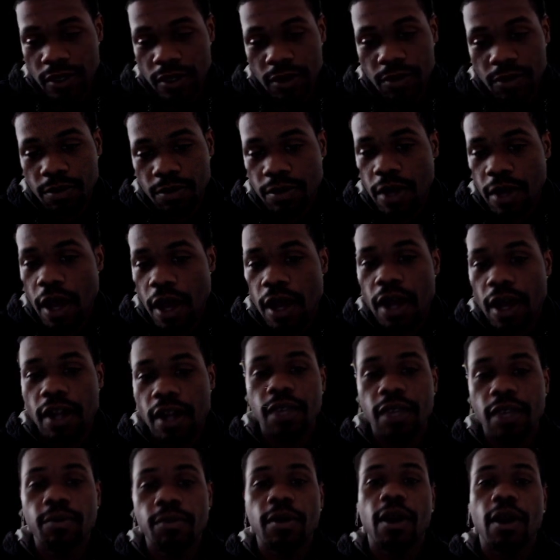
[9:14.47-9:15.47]
gotta keep
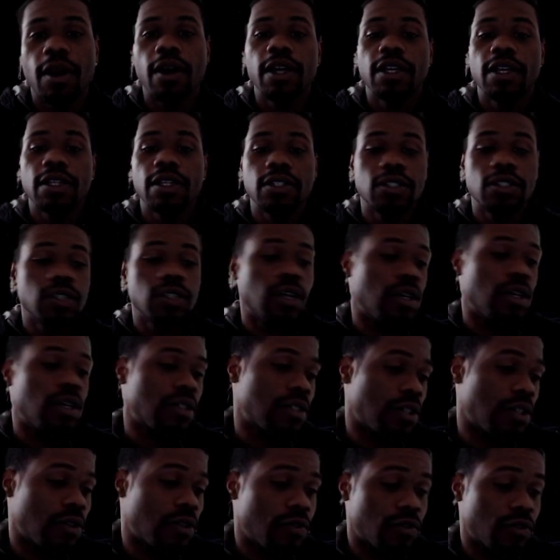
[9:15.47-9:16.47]
y'all hands to
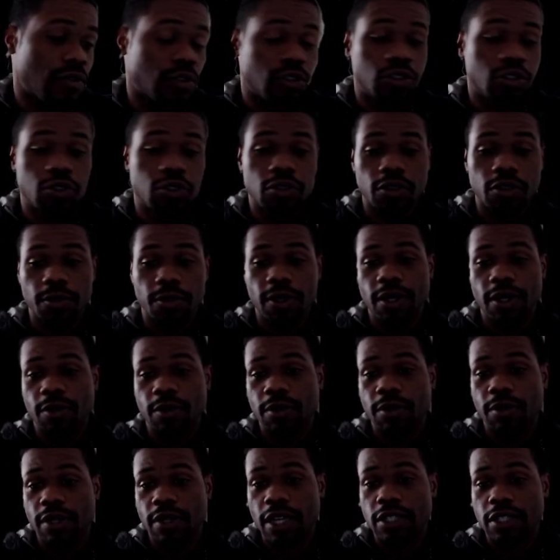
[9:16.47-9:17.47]
y'allself for sure, man, but
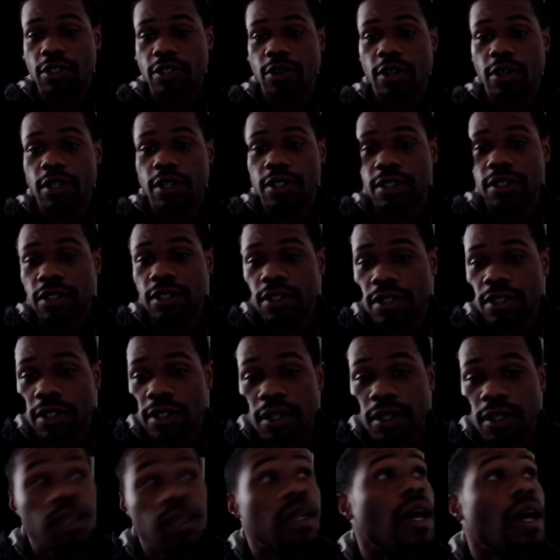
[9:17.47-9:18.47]
that's crazy.
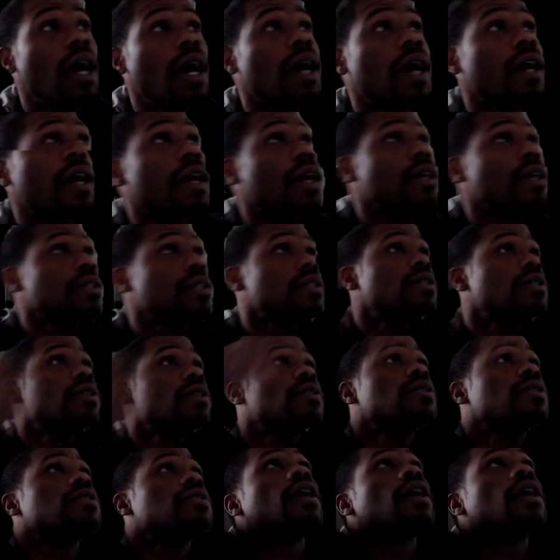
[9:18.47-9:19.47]
I gotta actually turn
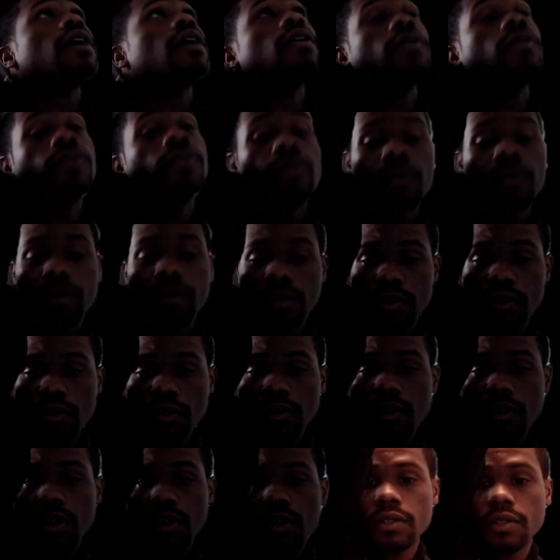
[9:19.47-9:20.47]
this light on so
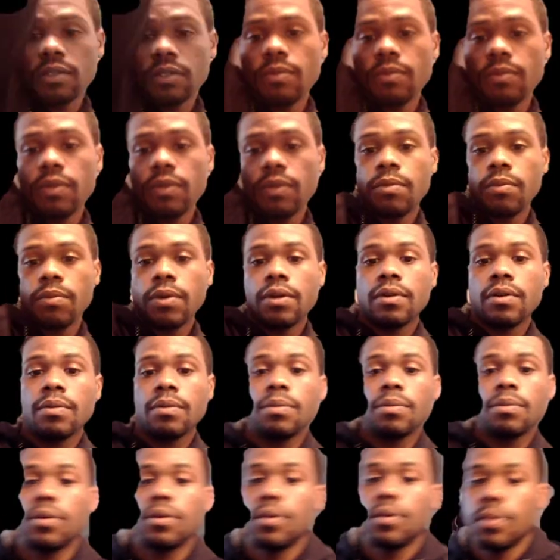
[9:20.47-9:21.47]
y'all can see me better.
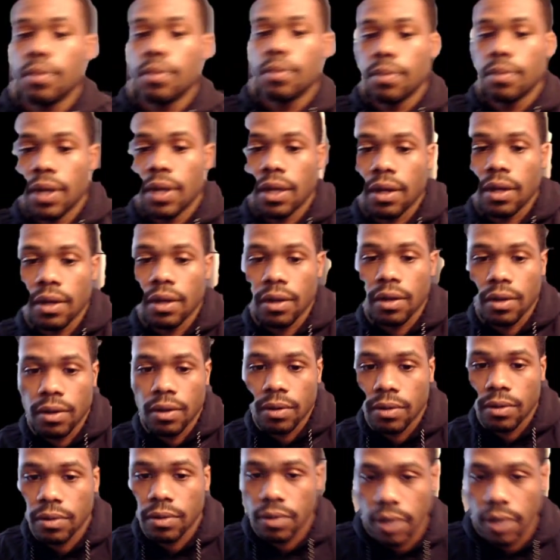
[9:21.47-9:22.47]
Boom. There I go.
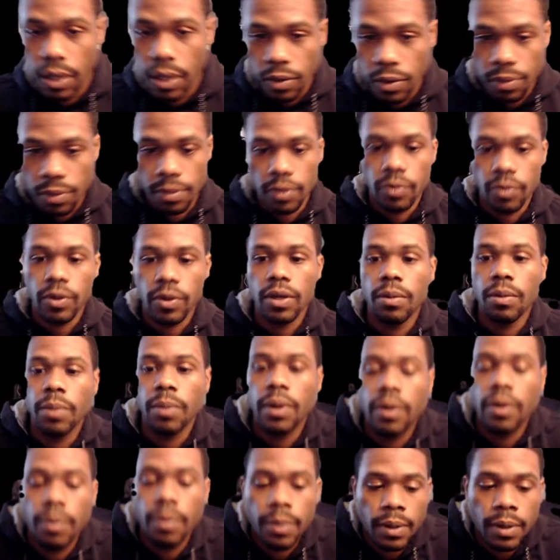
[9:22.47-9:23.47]
That would have been way better.
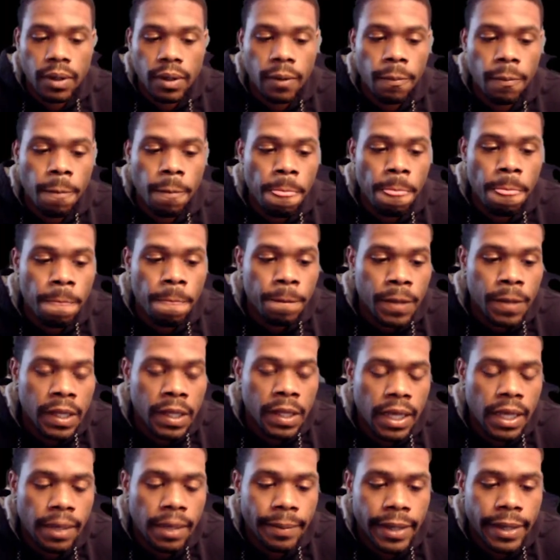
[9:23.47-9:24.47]
But yeah,
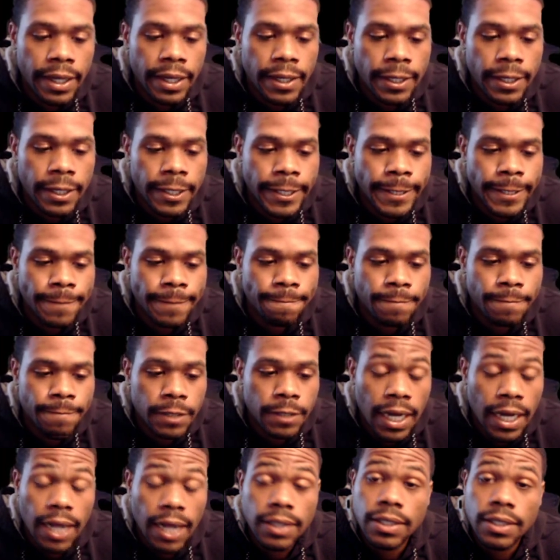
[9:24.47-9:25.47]
man. Shout
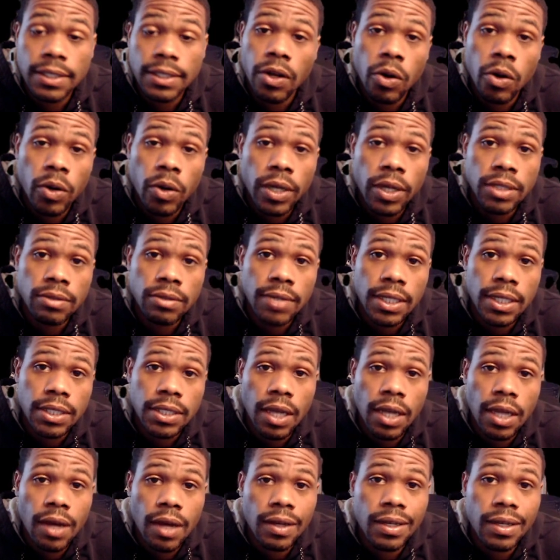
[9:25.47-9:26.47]
out to the whole Hustle Nation.
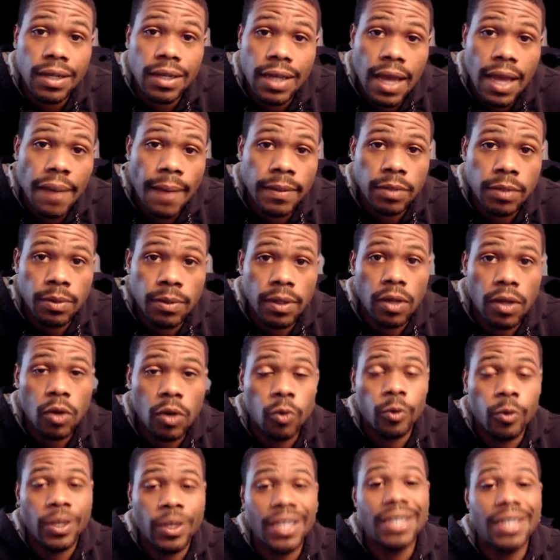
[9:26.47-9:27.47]
Y'all get in the comments below.
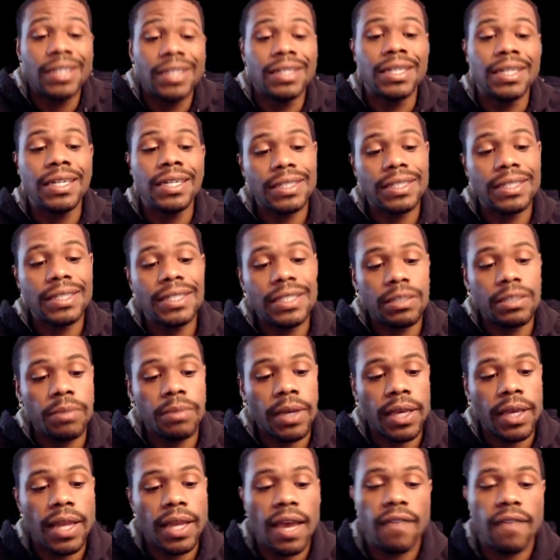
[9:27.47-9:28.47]
Does this man
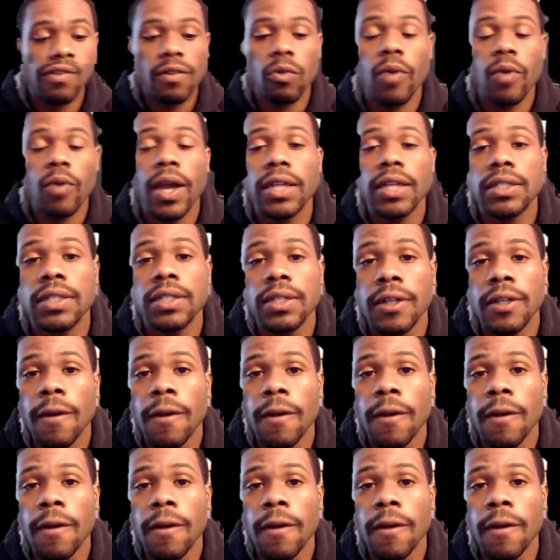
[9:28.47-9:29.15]
have the right to,